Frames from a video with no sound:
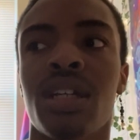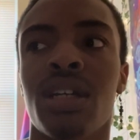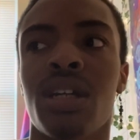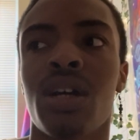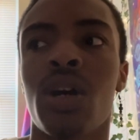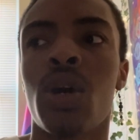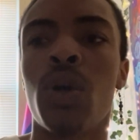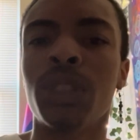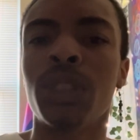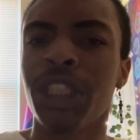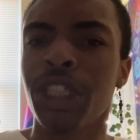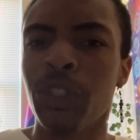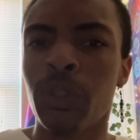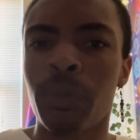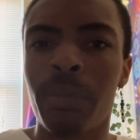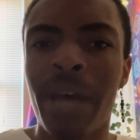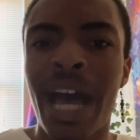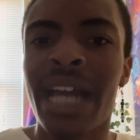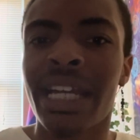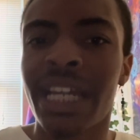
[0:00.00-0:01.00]
holding you
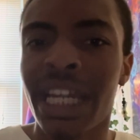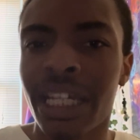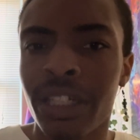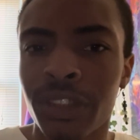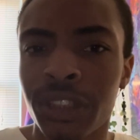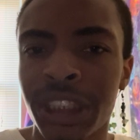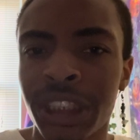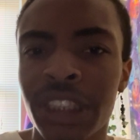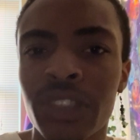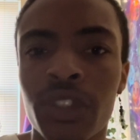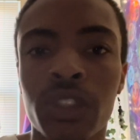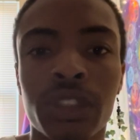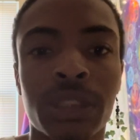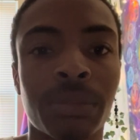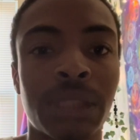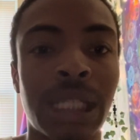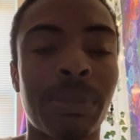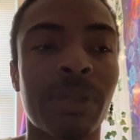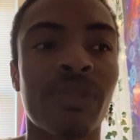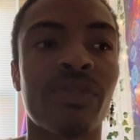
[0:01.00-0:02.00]
back energy or some
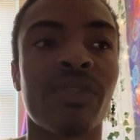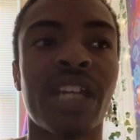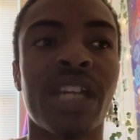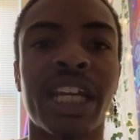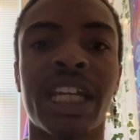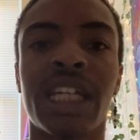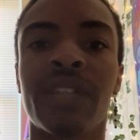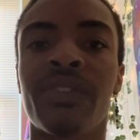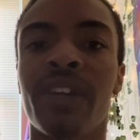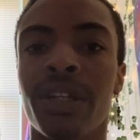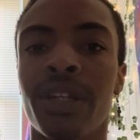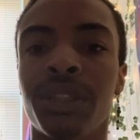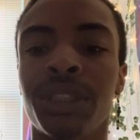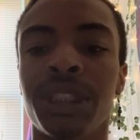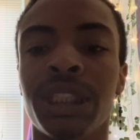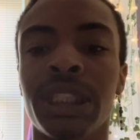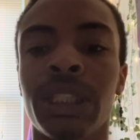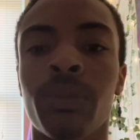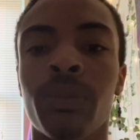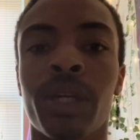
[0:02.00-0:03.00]
type of negative
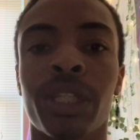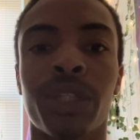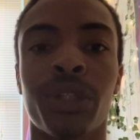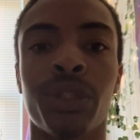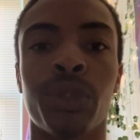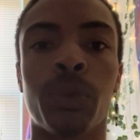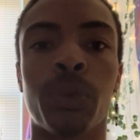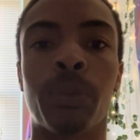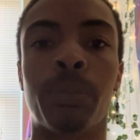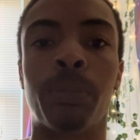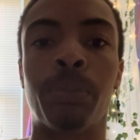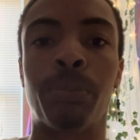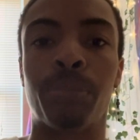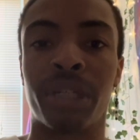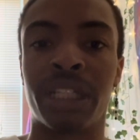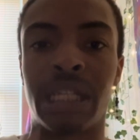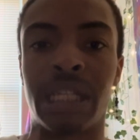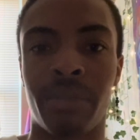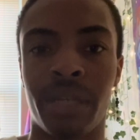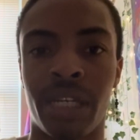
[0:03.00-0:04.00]
energy, whether you
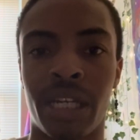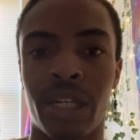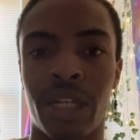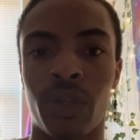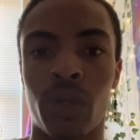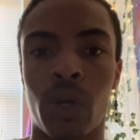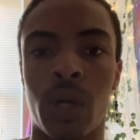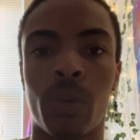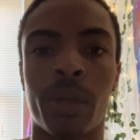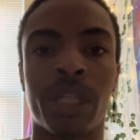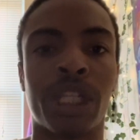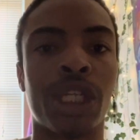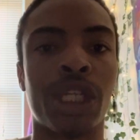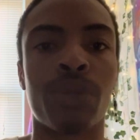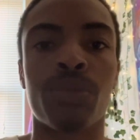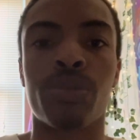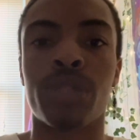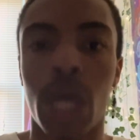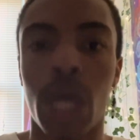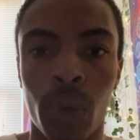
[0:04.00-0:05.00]
bring them in or whether
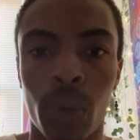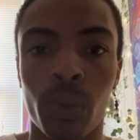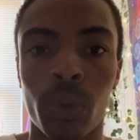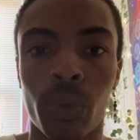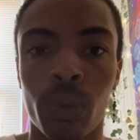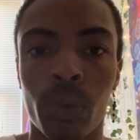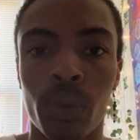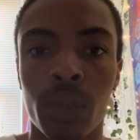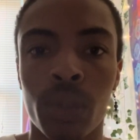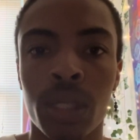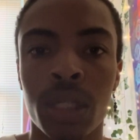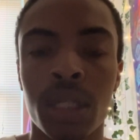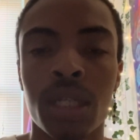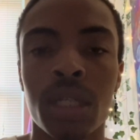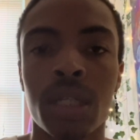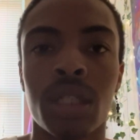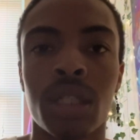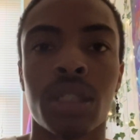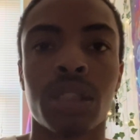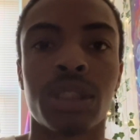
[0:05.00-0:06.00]
you don't.
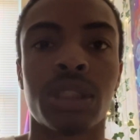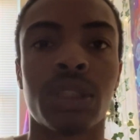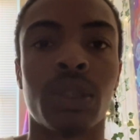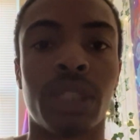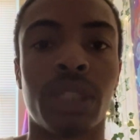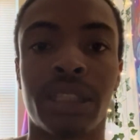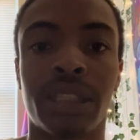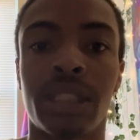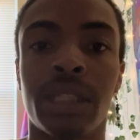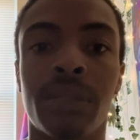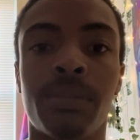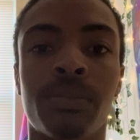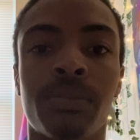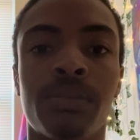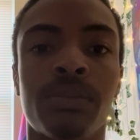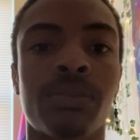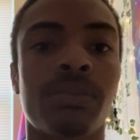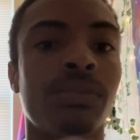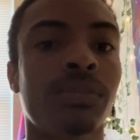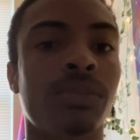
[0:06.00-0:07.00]
So let
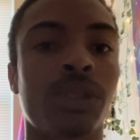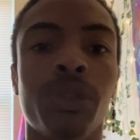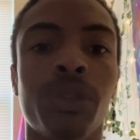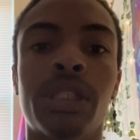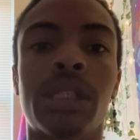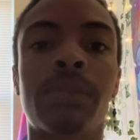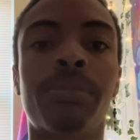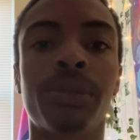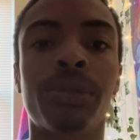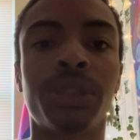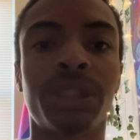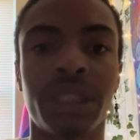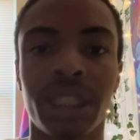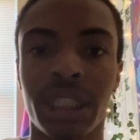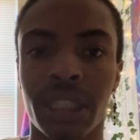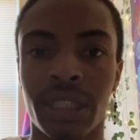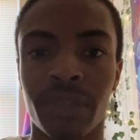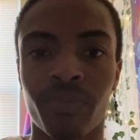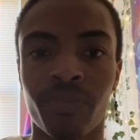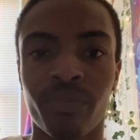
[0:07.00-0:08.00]
them do their
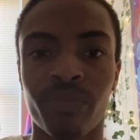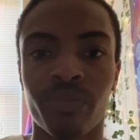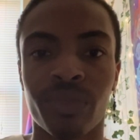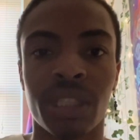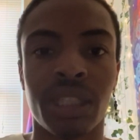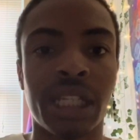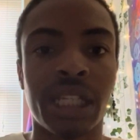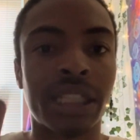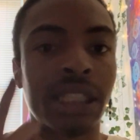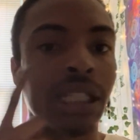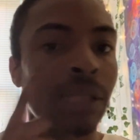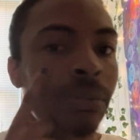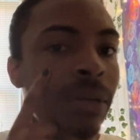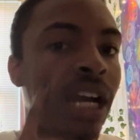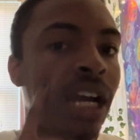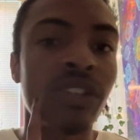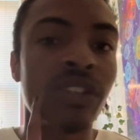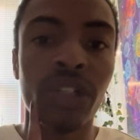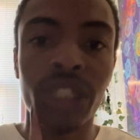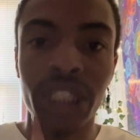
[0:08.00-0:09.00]
bullshit. Let them
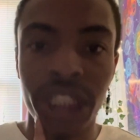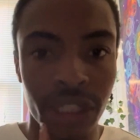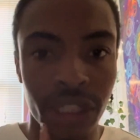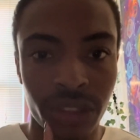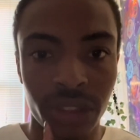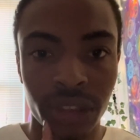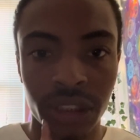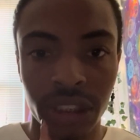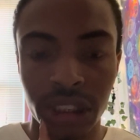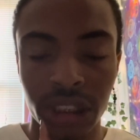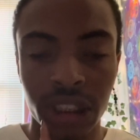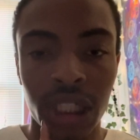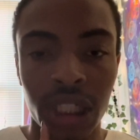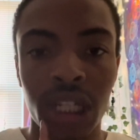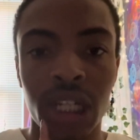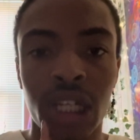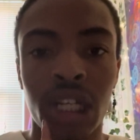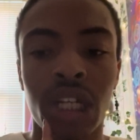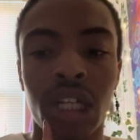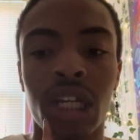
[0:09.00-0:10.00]
have their tears.
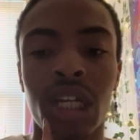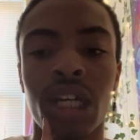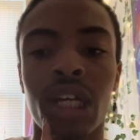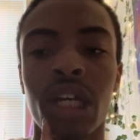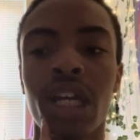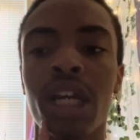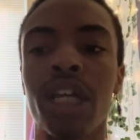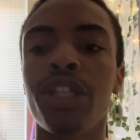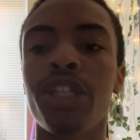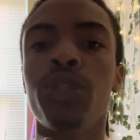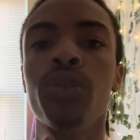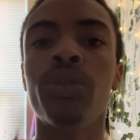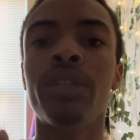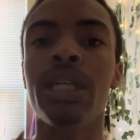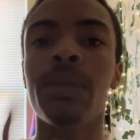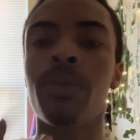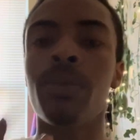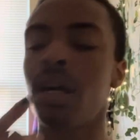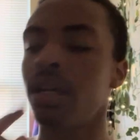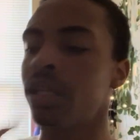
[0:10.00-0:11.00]
And you
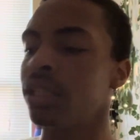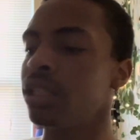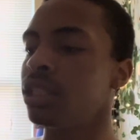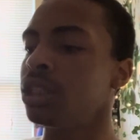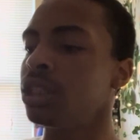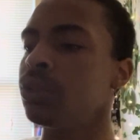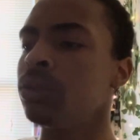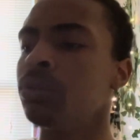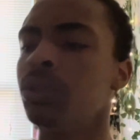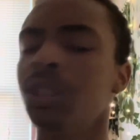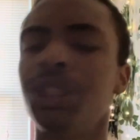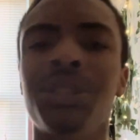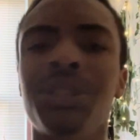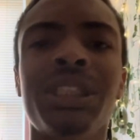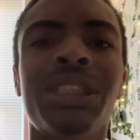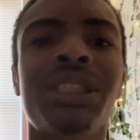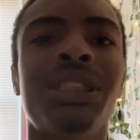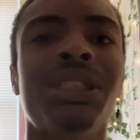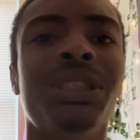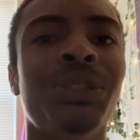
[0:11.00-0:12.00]
keep walking and doing what you
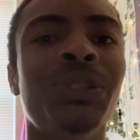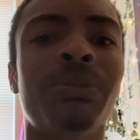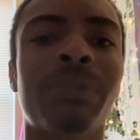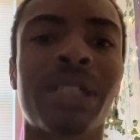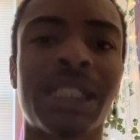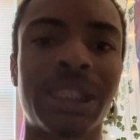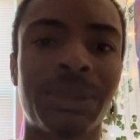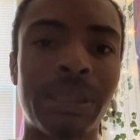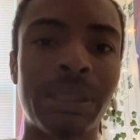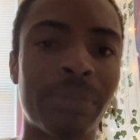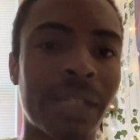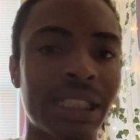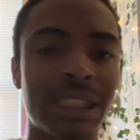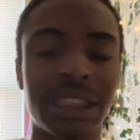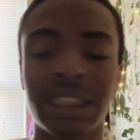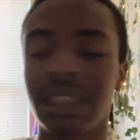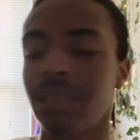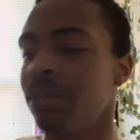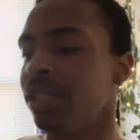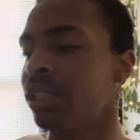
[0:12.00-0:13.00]
need to do, my sweet
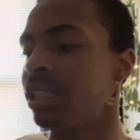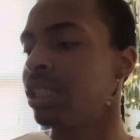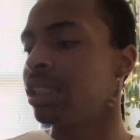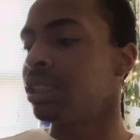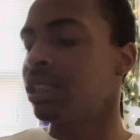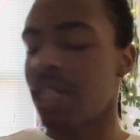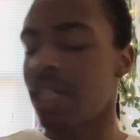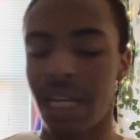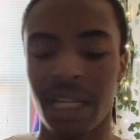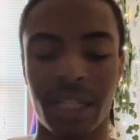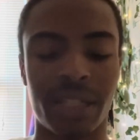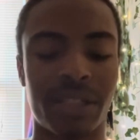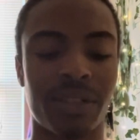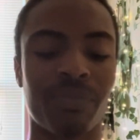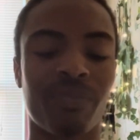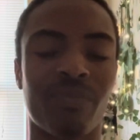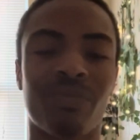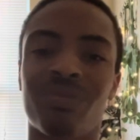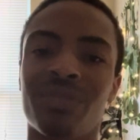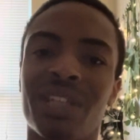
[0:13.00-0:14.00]
Pisces, because like,
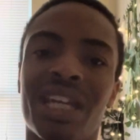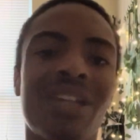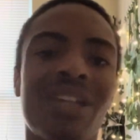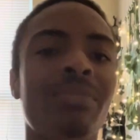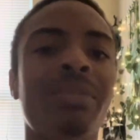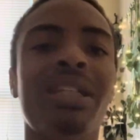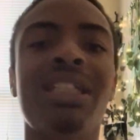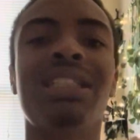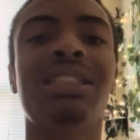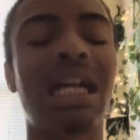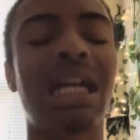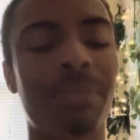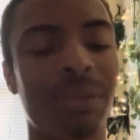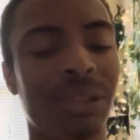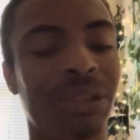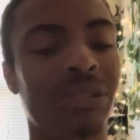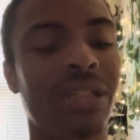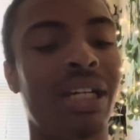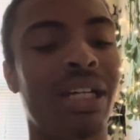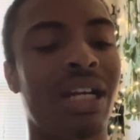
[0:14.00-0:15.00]
can't nobody stop
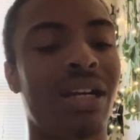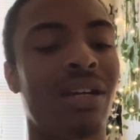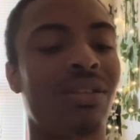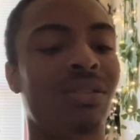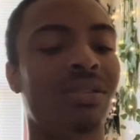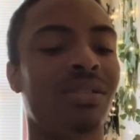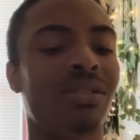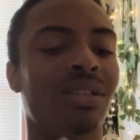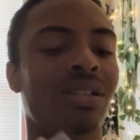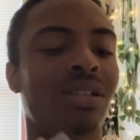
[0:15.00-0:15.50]
us right now.